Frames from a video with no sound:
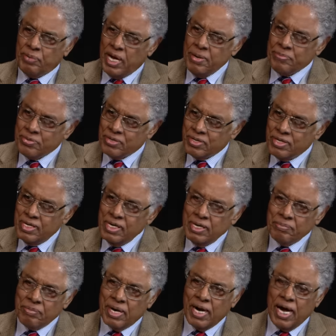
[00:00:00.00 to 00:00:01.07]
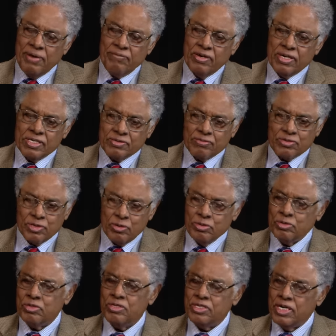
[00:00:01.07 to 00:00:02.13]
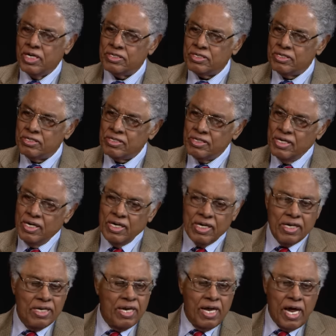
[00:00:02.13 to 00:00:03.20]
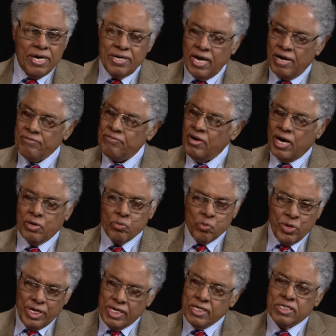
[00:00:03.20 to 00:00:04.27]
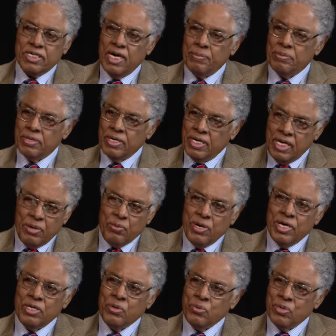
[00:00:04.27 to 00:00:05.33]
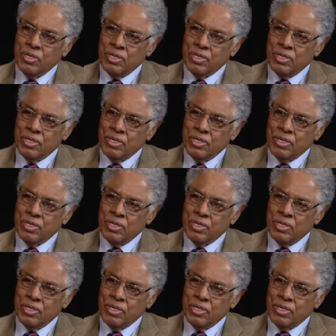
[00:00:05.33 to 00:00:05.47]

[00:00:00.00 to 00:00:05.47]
of paper by advocates of social justice and not find one example anywhere in the